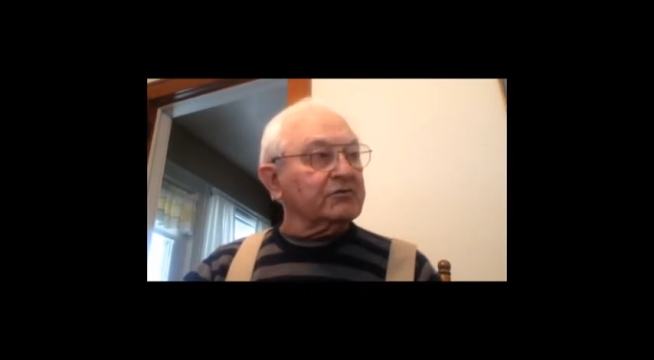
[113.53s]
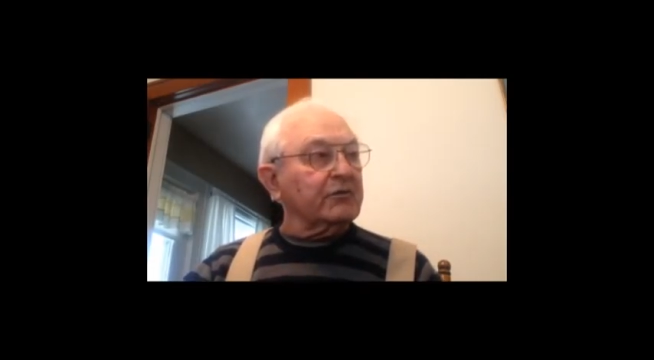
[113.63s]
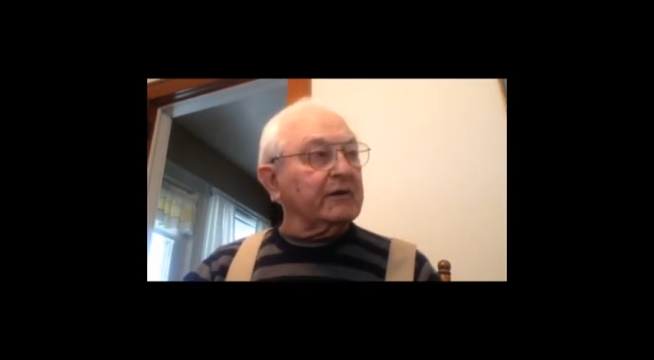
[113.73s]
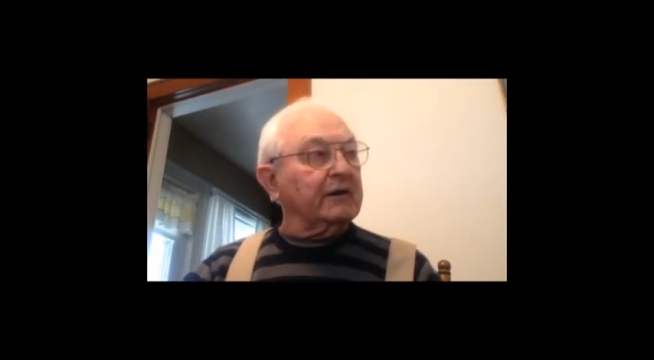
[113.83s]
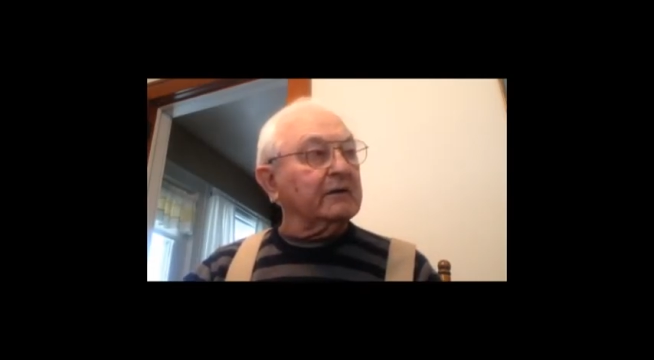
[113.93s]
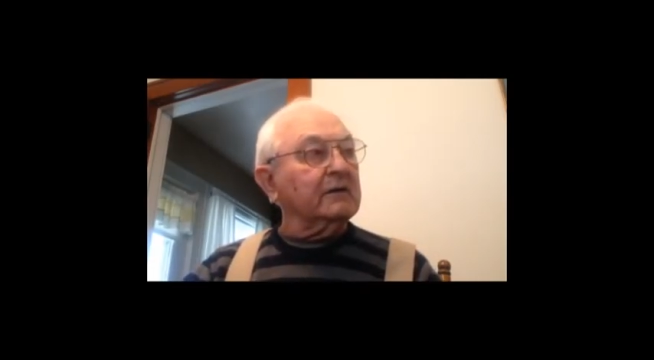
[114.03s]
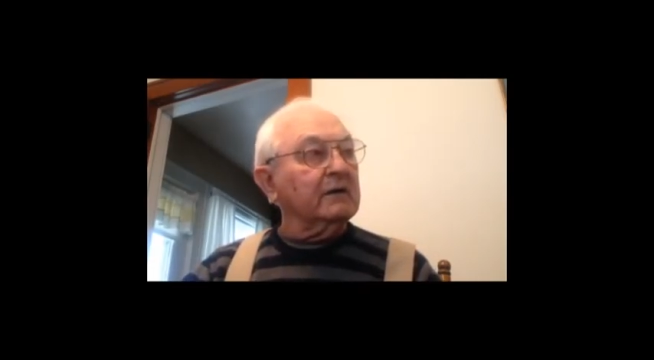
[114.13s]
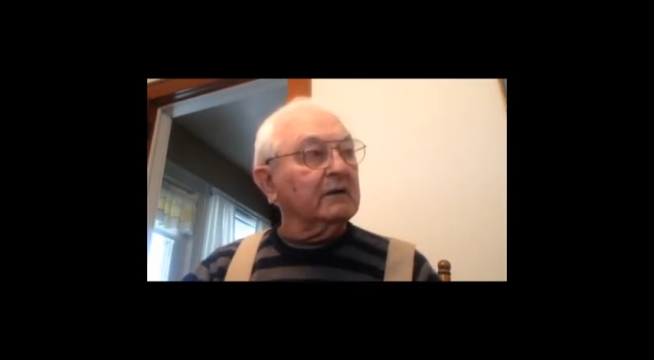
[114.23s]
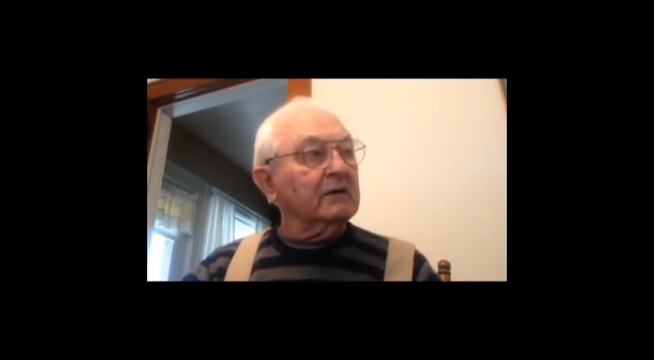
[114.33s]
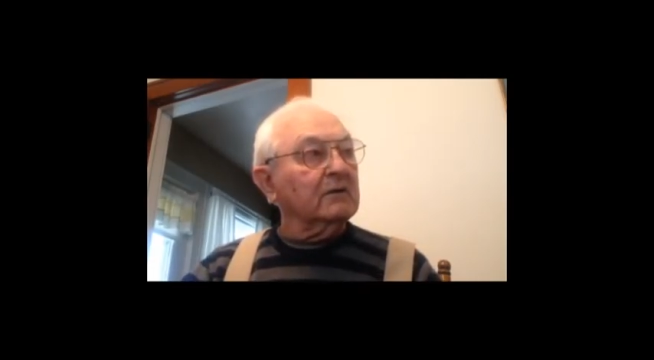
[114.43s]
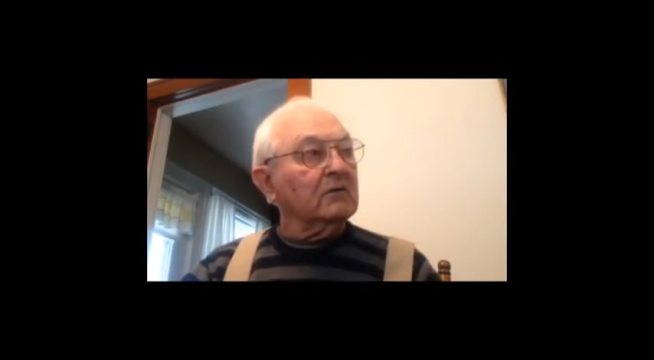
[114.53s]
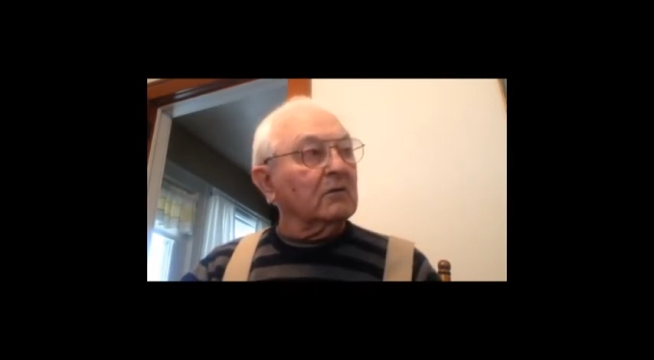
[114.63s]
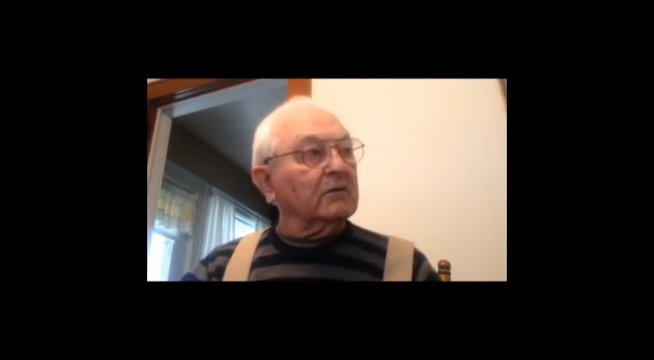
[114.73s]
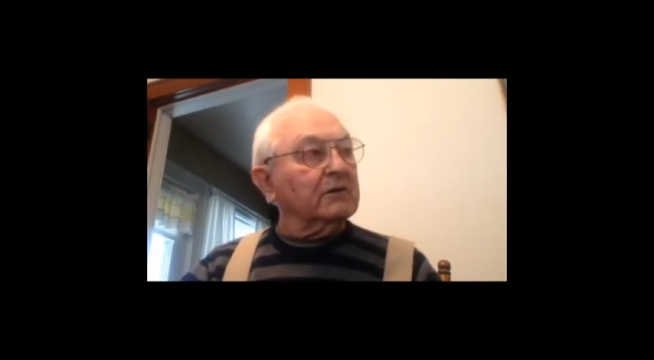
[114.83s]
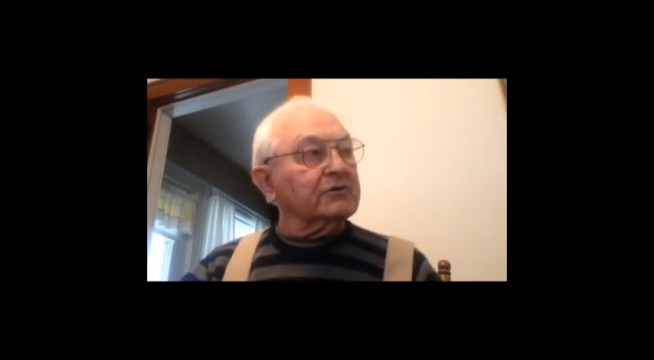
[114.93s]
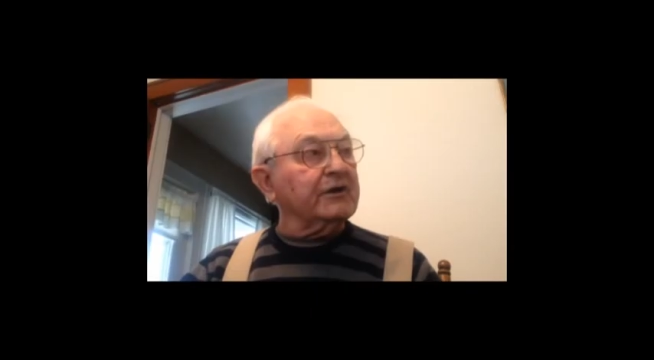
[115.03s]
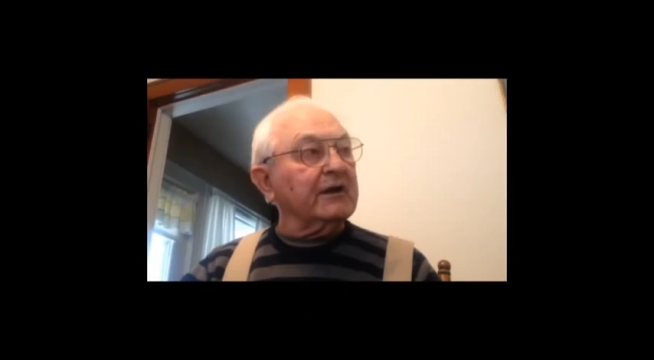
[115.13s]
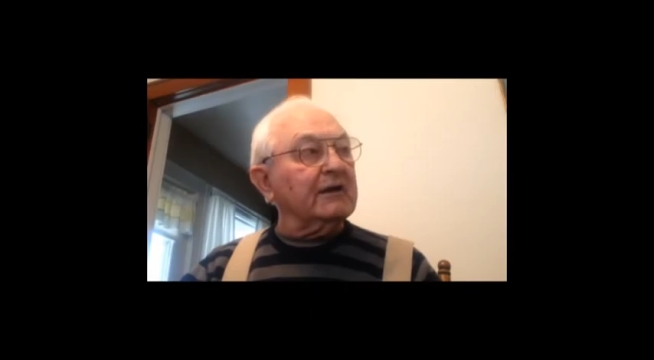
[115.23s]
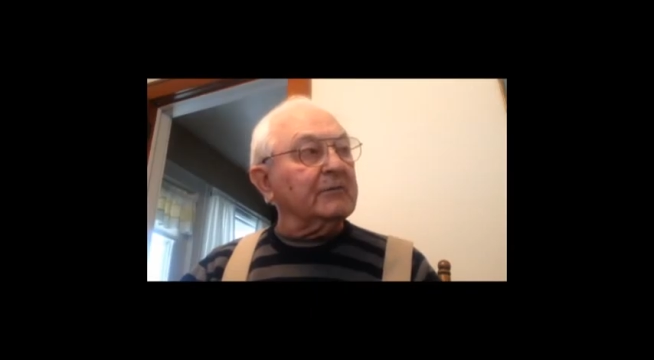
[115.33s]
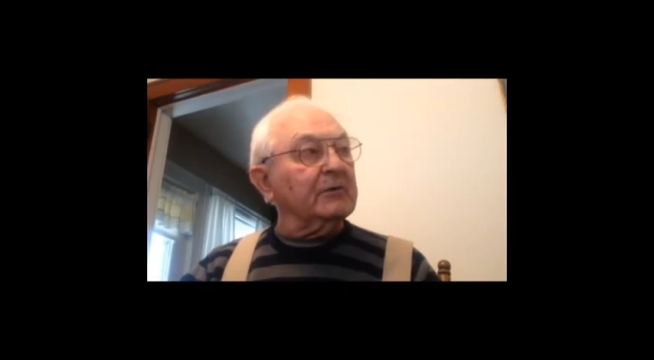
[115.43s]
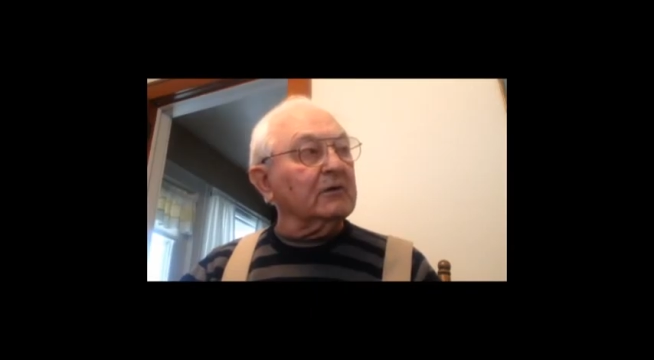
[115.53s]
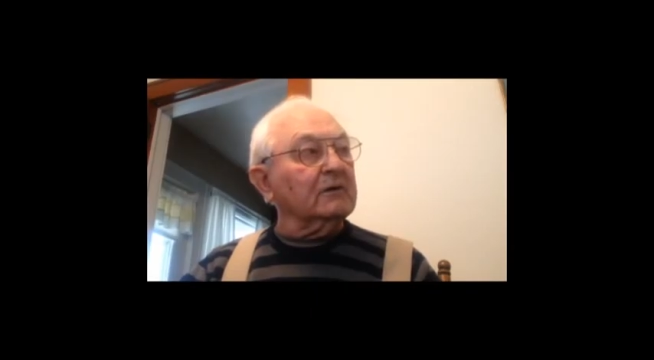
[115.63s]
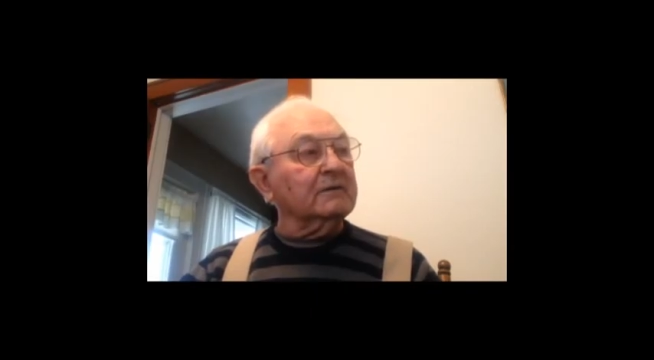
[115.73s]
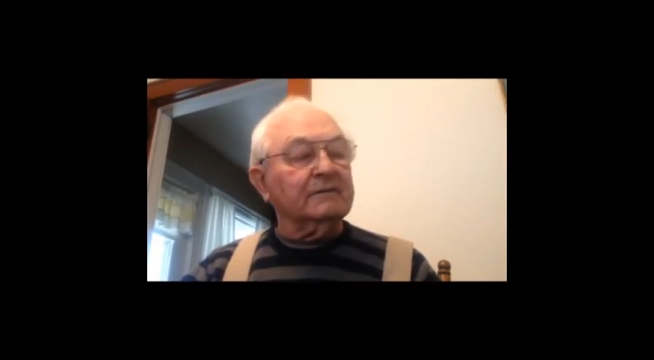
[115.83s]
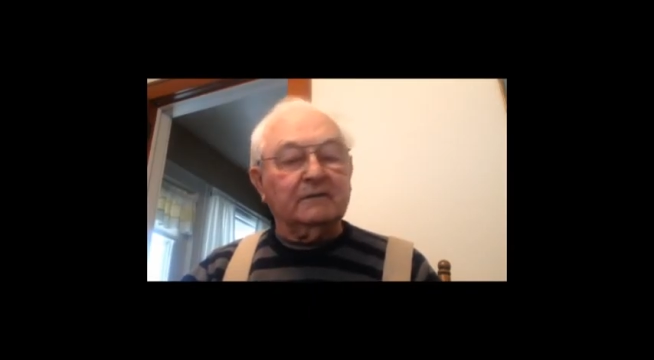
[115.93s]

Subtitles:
training on the GI Bill.